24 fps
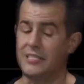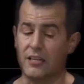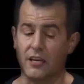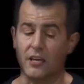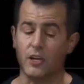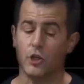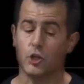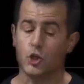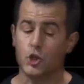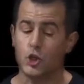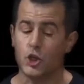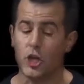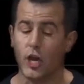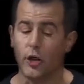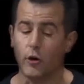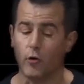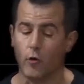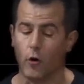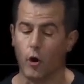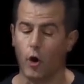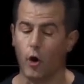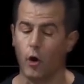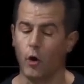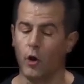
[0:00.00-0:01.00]
I said in
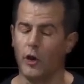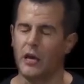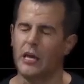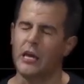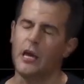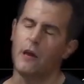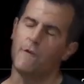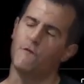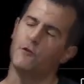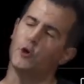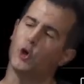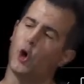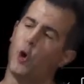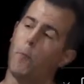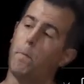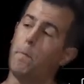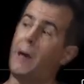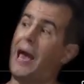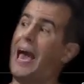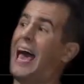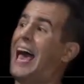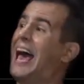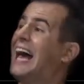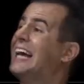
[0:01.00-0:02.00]
general, if you go
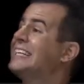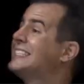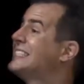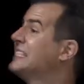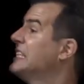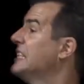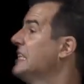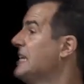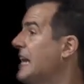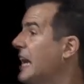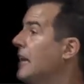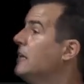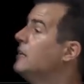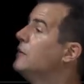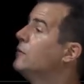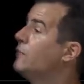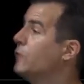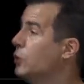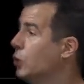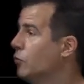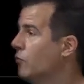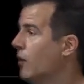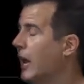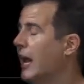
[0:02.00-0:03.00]
past the end
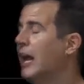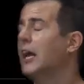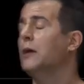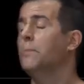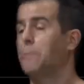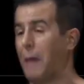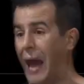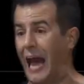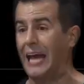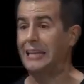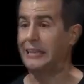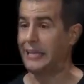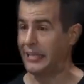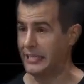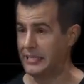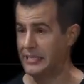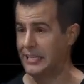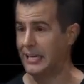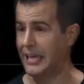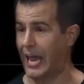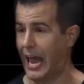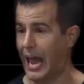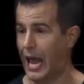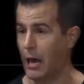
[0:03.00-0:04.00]
of an array, bad
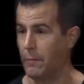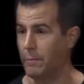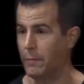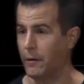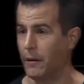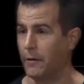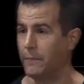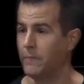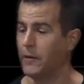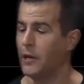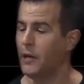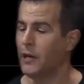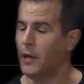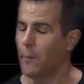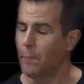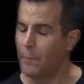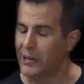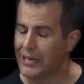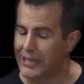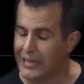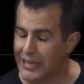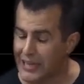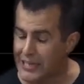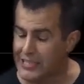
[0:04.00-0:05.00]
things can happen.
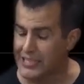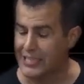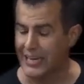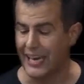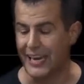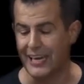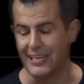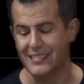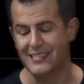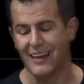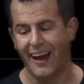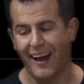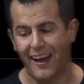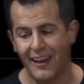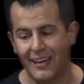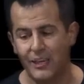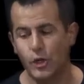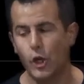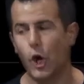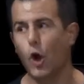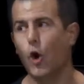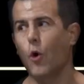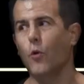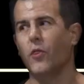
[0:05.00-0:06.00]
But in this case, I
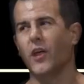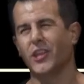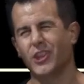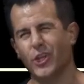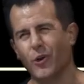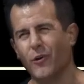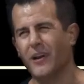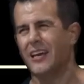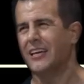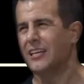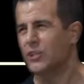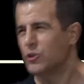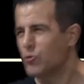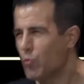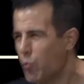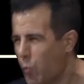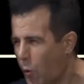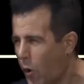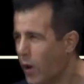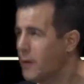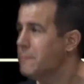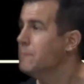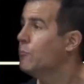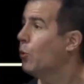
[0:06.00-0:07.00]
know that there is
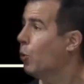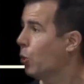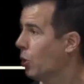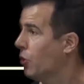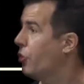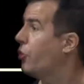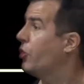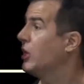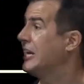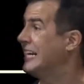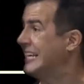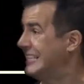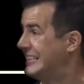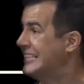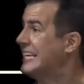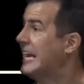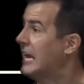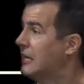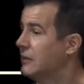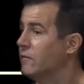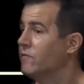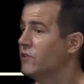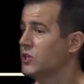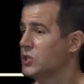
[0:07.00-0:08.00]
one more thing at the
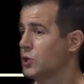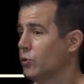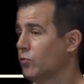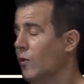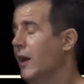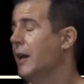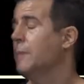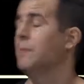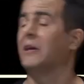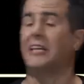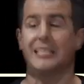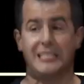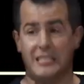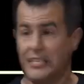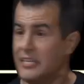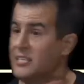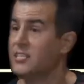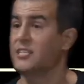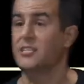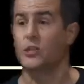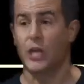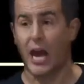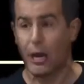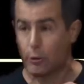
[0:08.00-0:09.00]
end of this array because
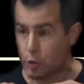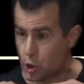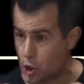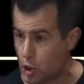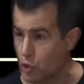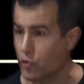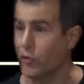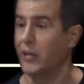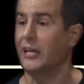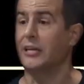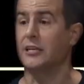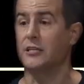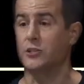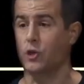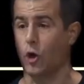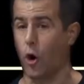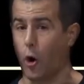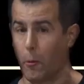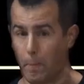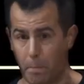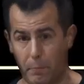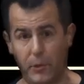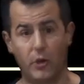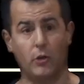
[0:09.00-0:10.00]
this is how strings
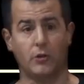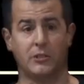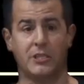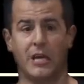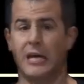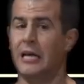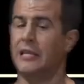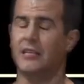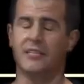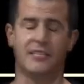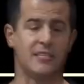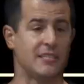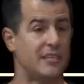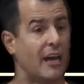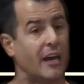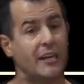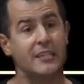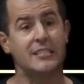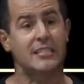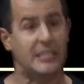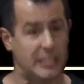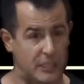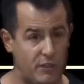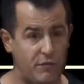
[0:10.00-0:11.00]
are built. This is
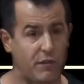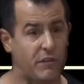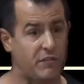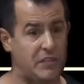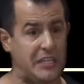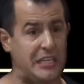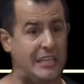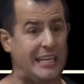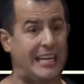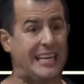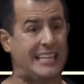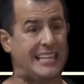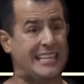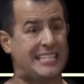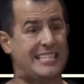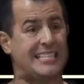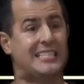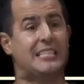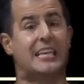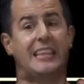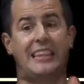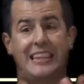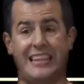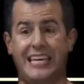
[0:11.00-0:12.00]
not a CS50 thing. This
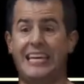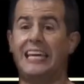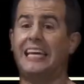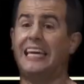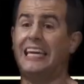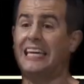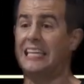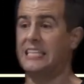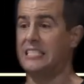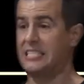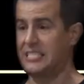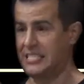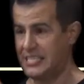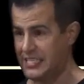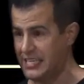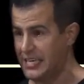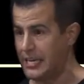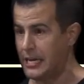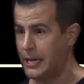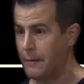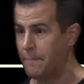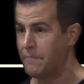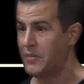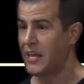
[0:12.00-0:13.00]
is a thing in
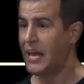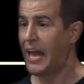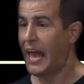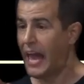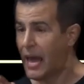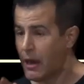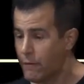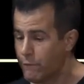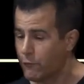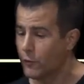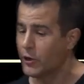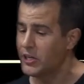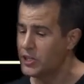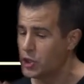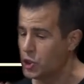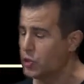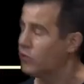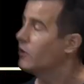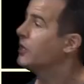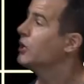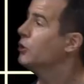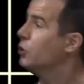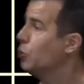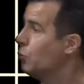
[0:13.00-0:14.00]
C. Every
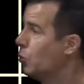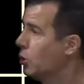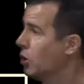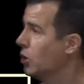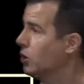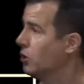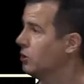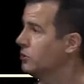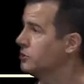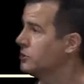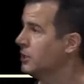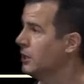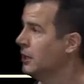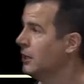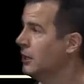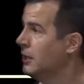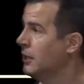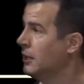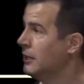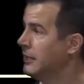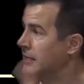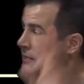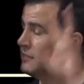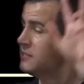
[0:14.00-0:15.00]
string in the world
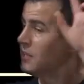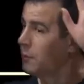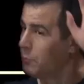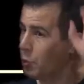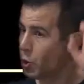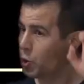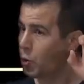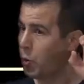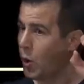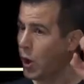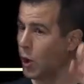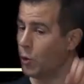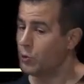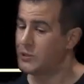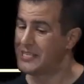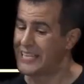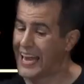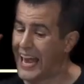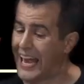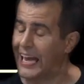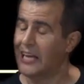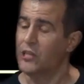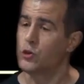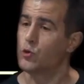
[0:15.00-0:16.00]
in double quotes
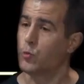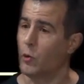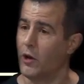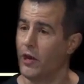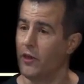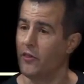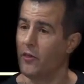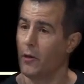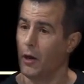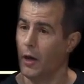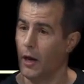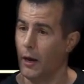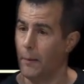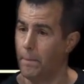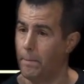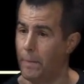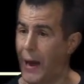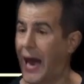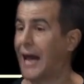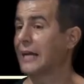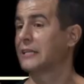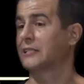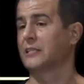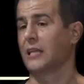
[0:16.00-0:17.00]
ends with a
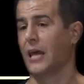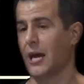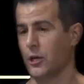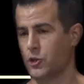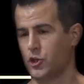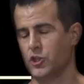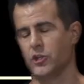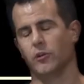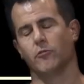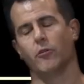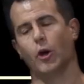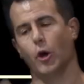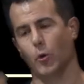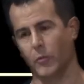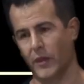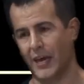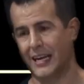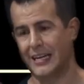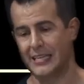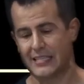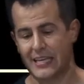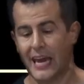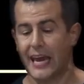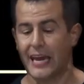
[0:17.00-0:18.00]
backslash 0.
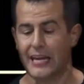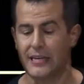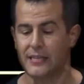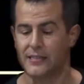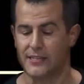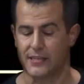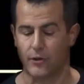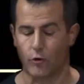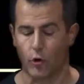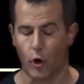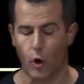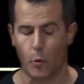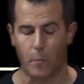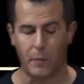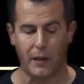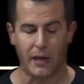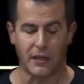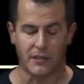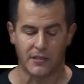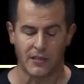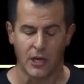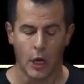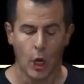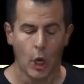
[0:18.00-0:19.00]
That is 80
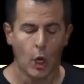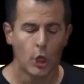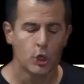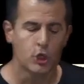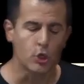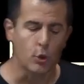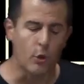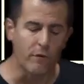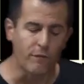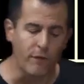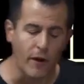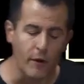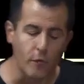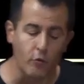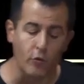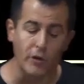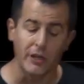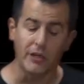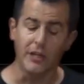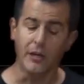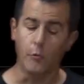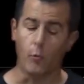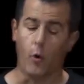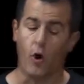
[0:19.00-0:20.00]
bits. So if I
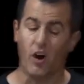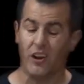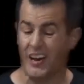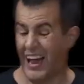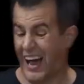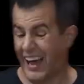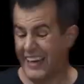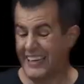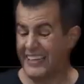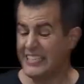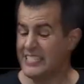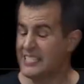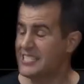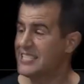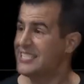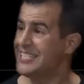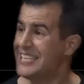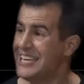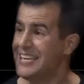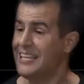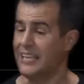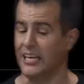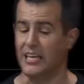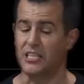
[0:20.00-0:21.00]
really want, I can
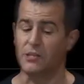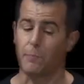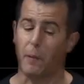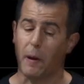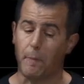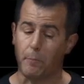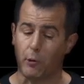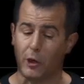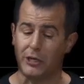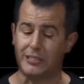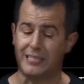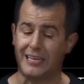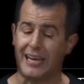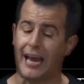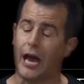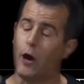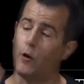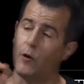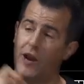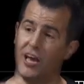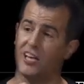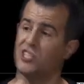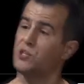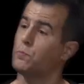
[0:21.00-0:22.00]
see this by printing
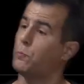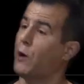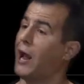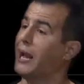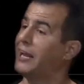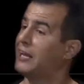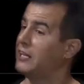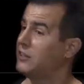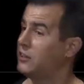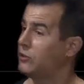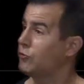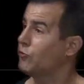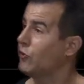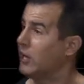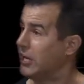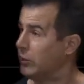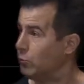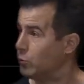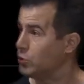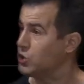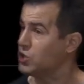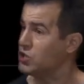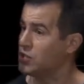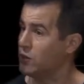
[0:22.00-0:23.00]
out s bracket
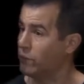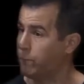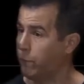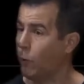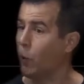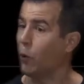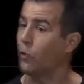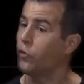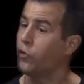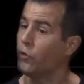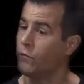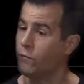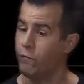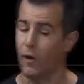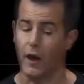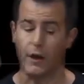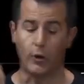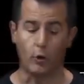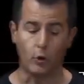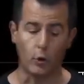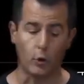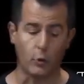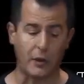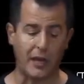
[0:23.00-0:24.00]
3, which is the fourth and
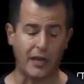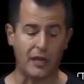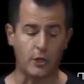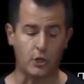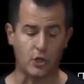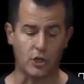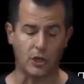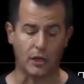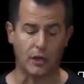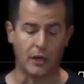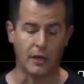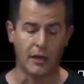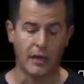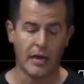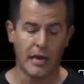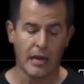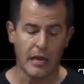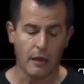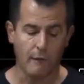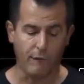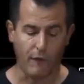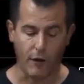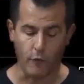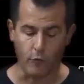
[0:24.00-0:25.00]
final location.
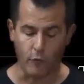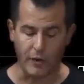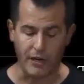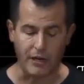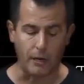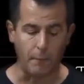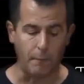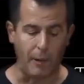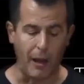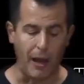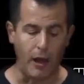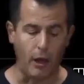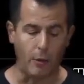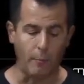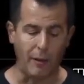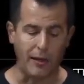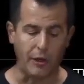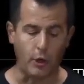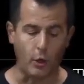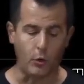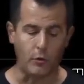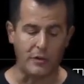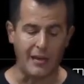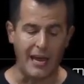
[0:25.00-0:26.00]
If I recompile
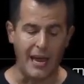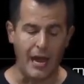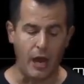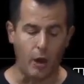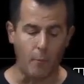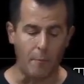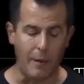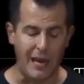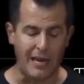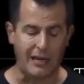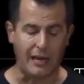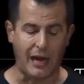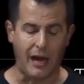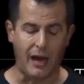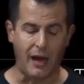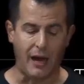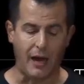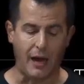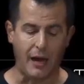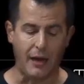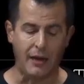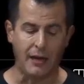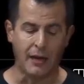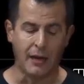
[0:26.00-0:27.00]
my code now, make
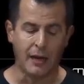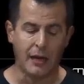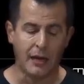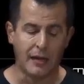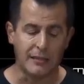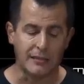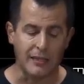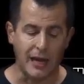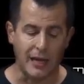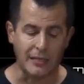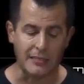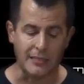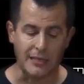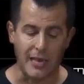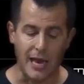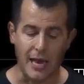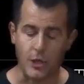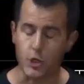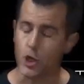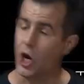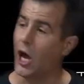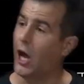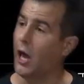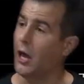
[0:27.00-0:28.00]
hi, dot
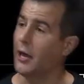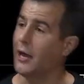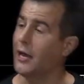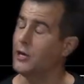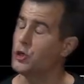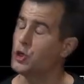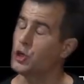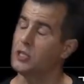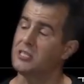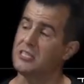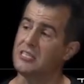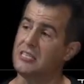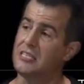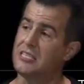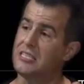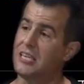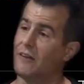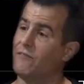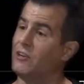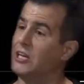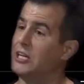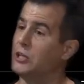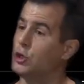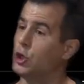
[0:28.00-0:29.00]
slash hi, I should see
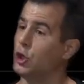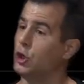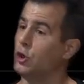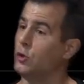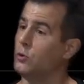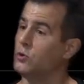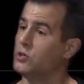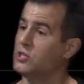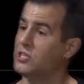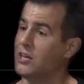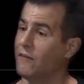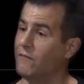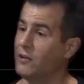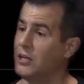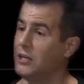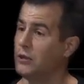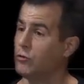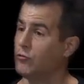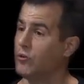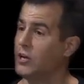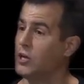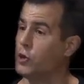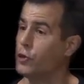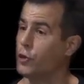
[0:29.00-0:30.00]
72,
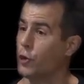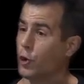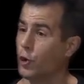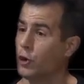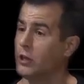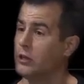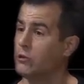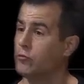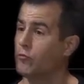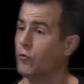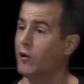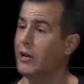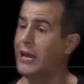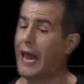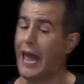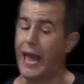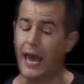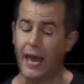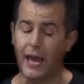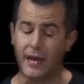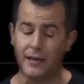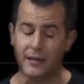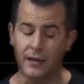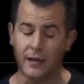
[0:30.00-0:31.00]
73, 33,
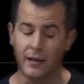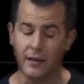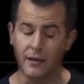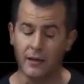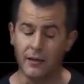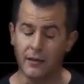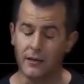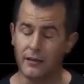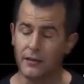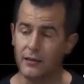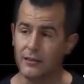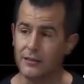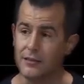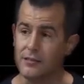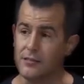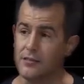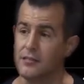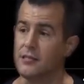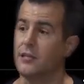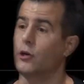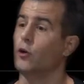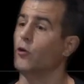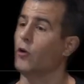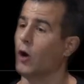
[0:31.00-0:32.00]
and
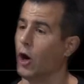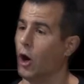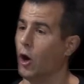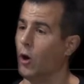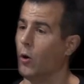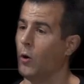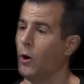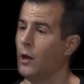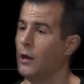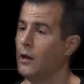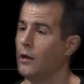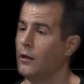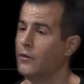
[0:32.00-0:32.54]
0.